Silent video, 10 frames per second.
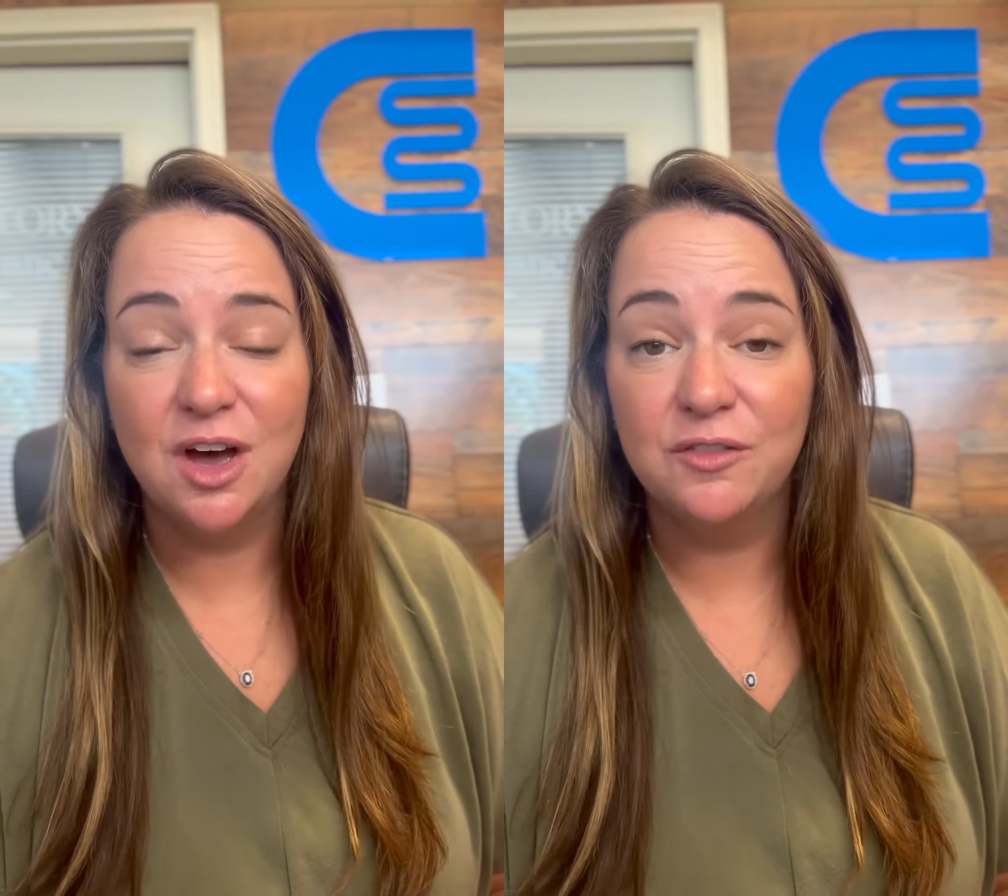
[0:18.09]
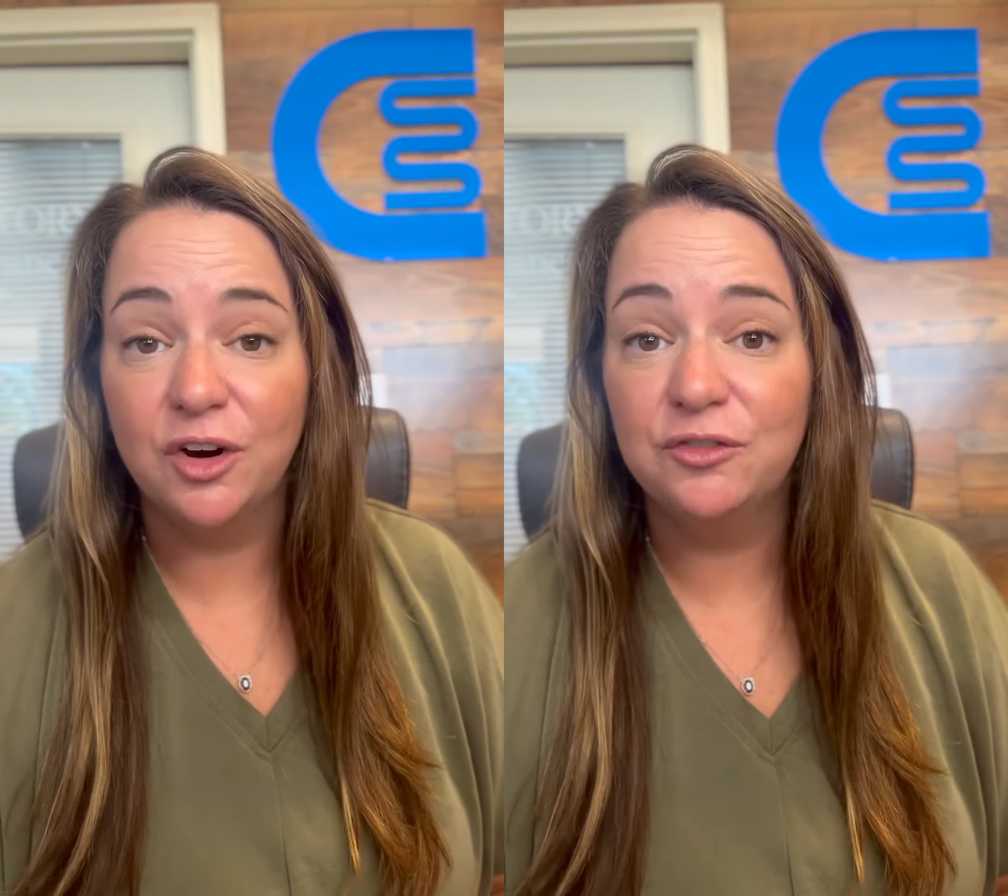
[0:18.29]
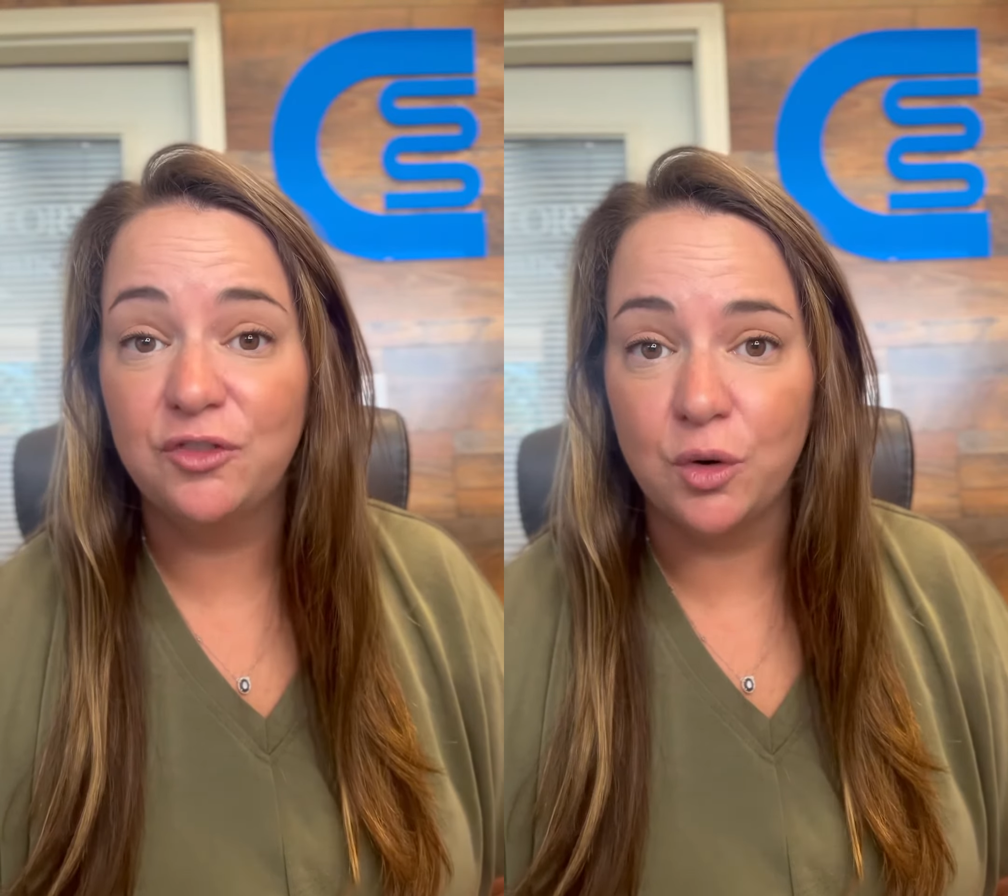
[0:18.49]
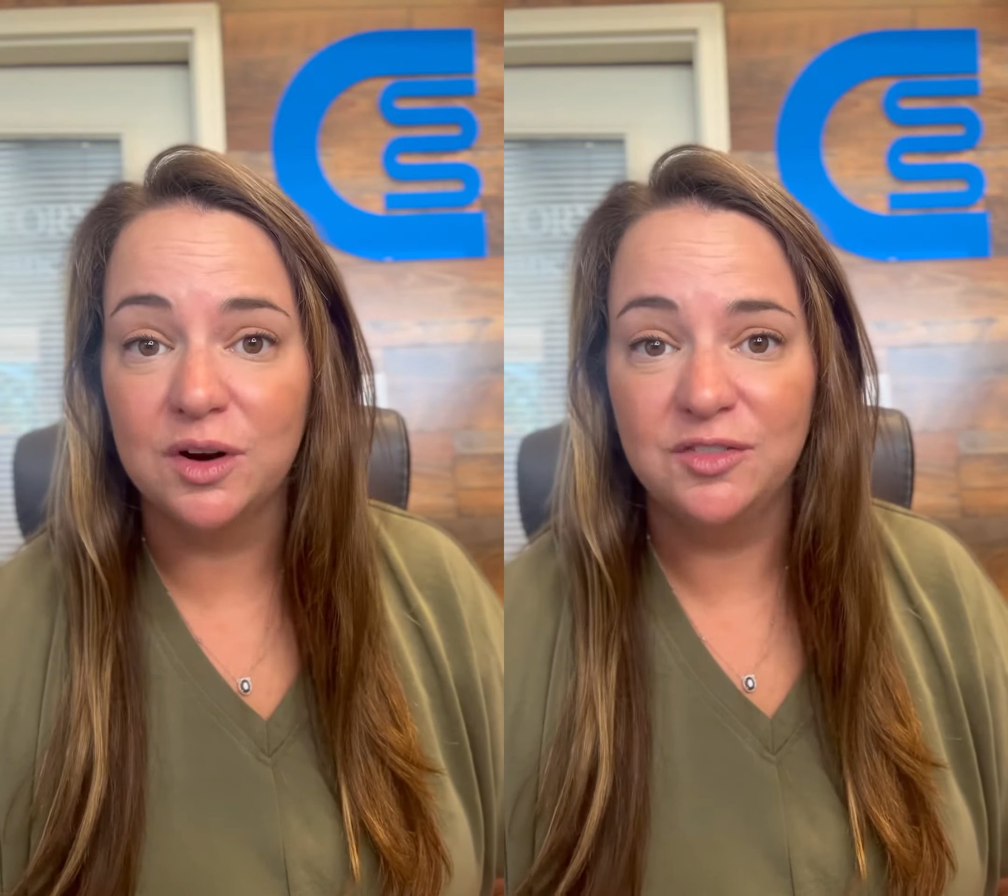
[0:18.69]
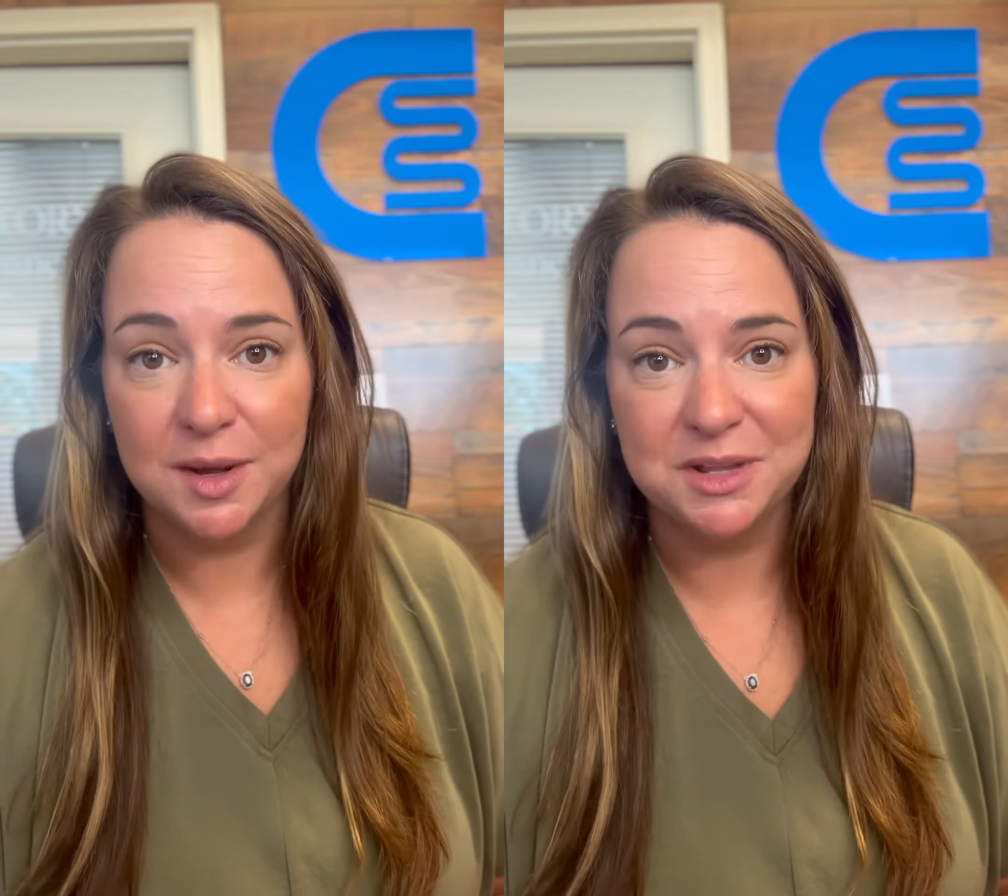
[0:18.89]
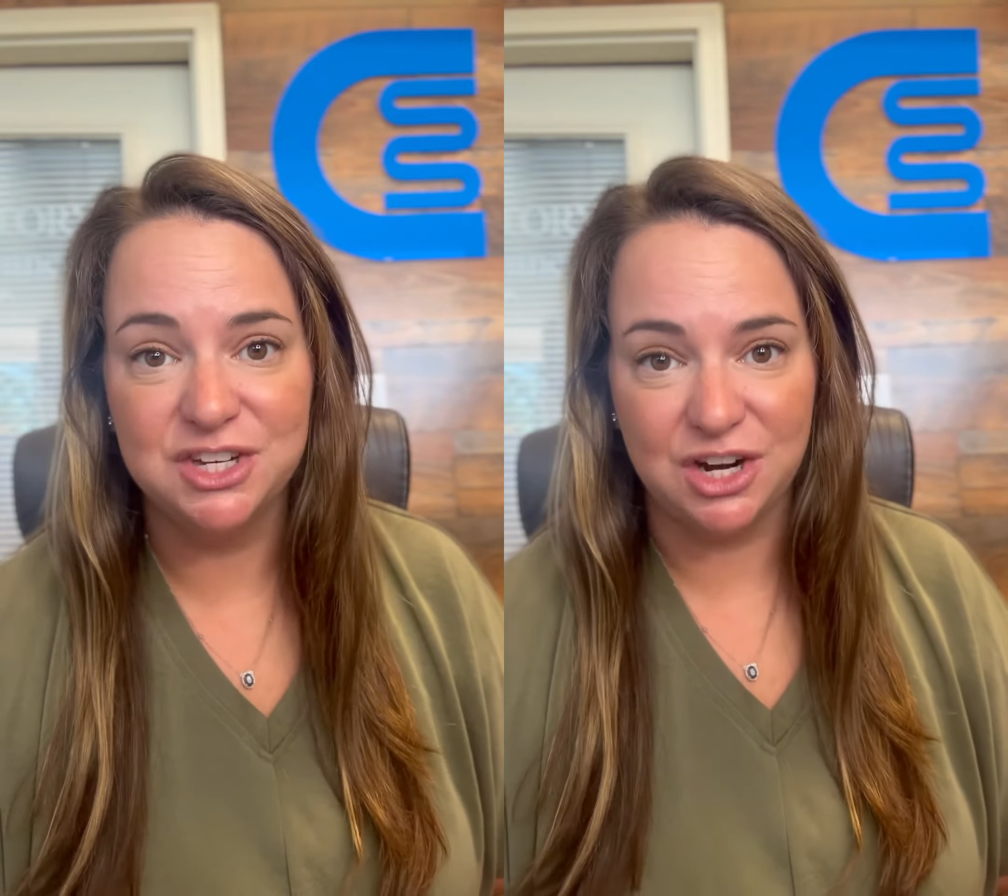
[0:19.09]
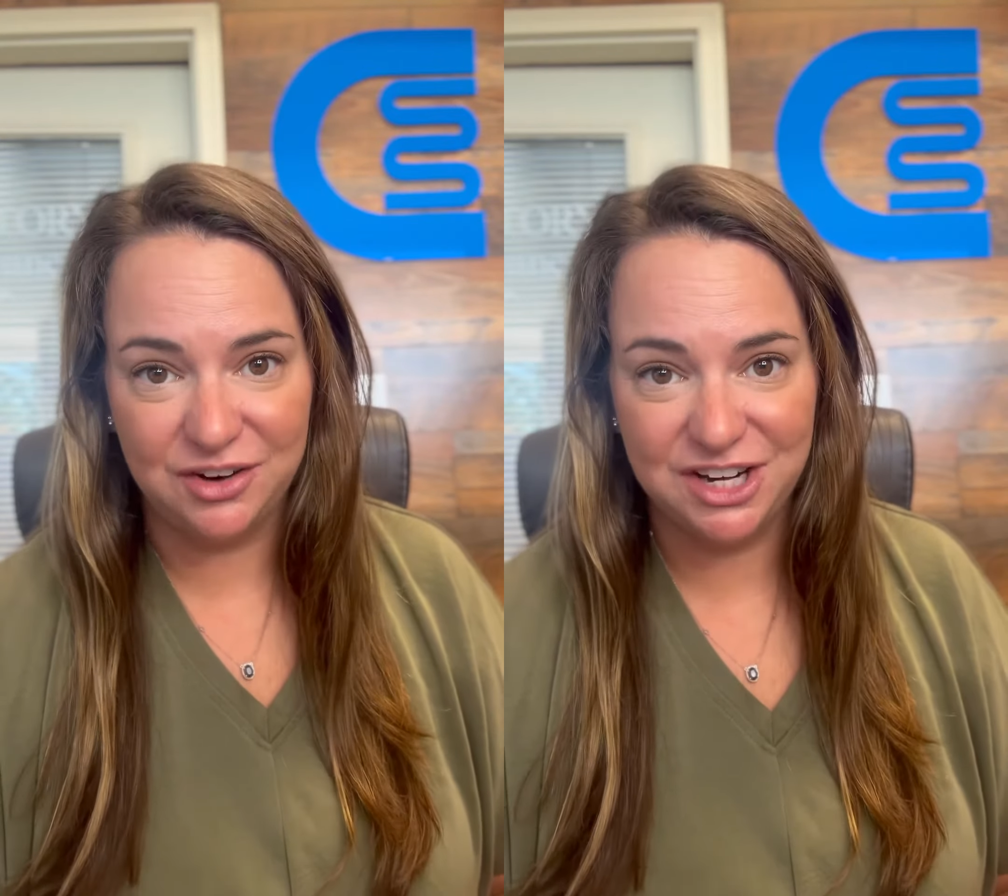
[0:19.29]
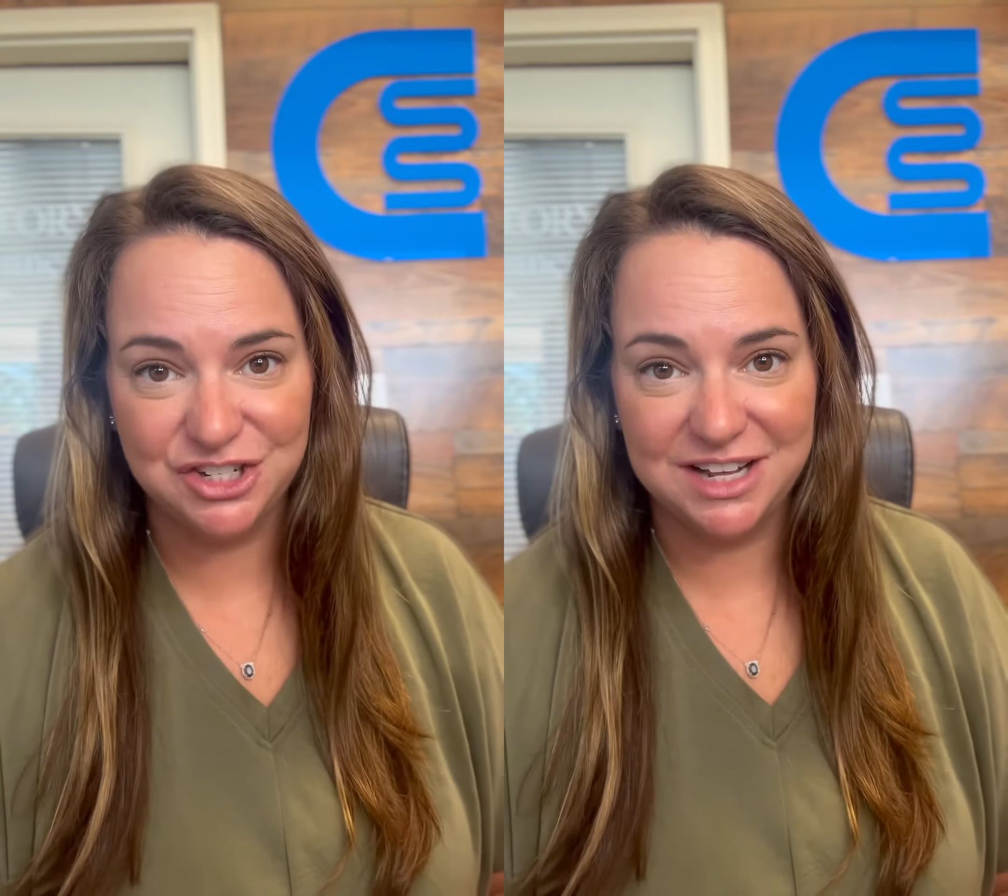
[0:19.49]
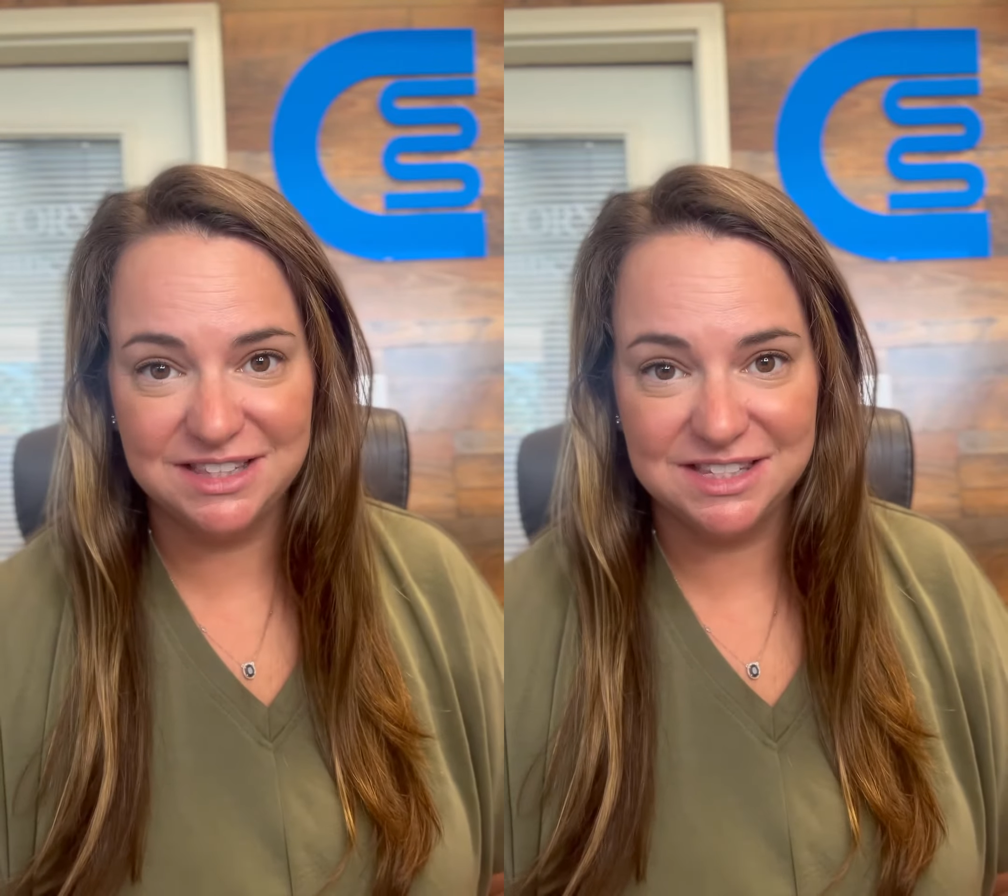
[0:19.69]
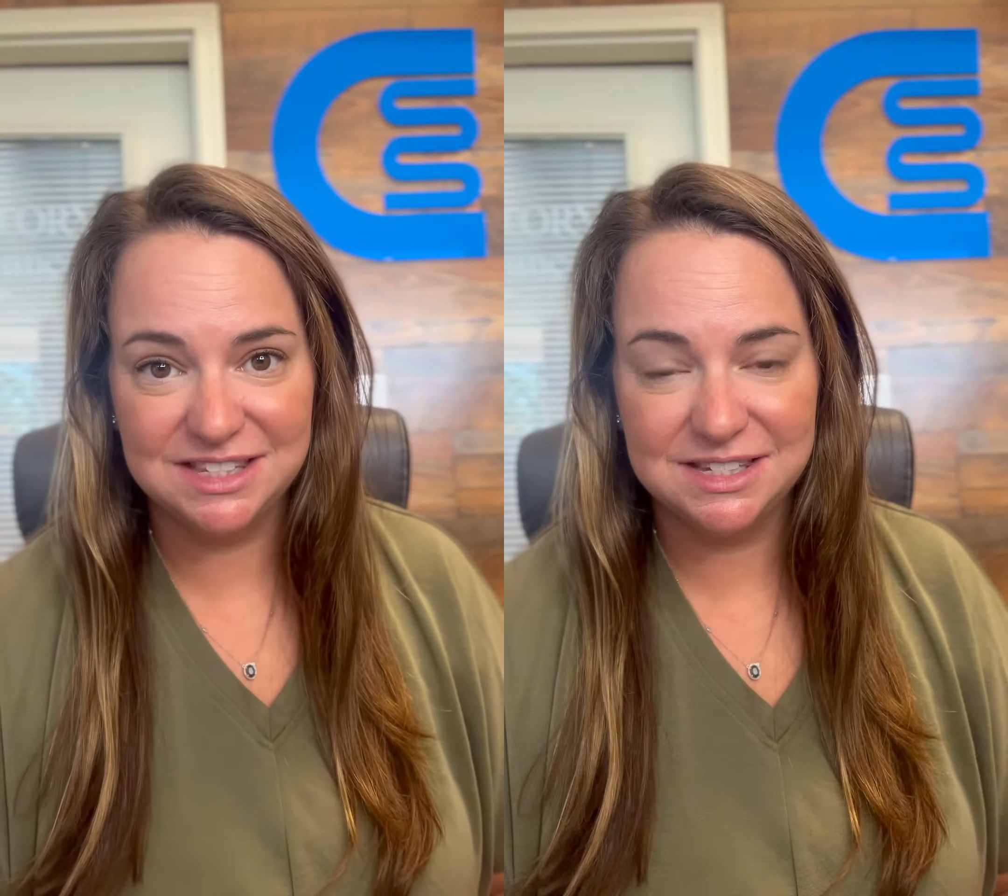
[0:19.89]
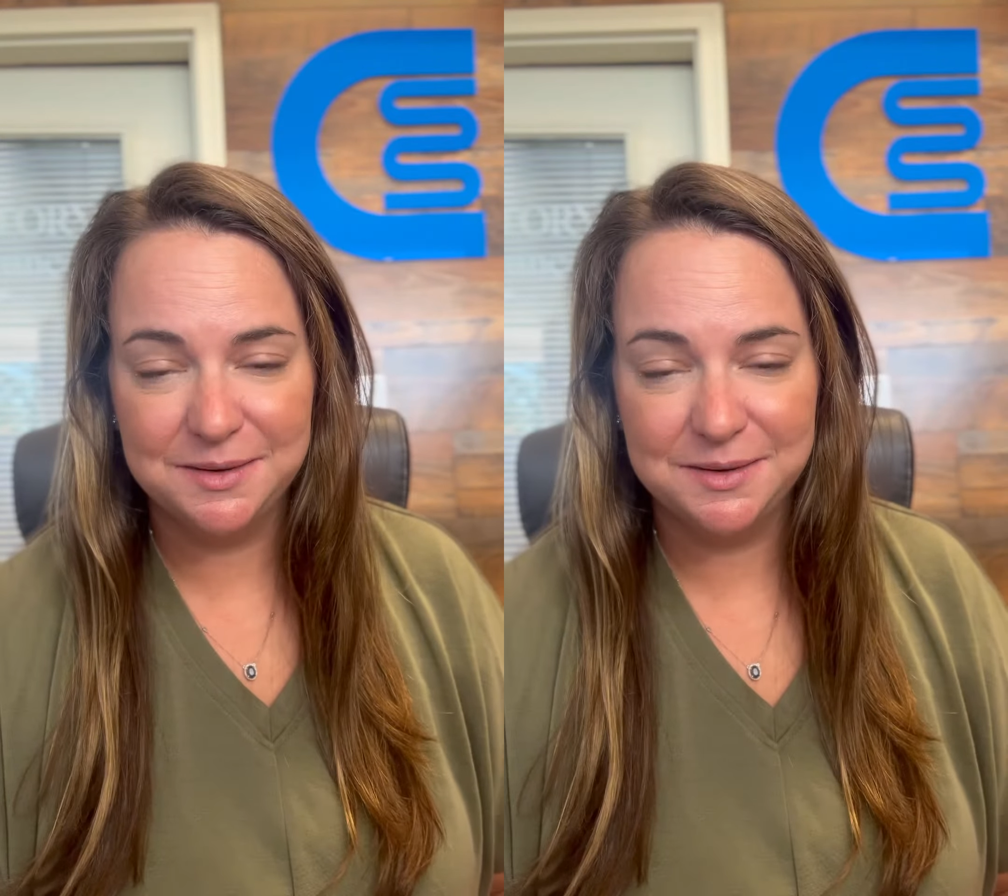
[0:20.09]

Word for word: for four family generations.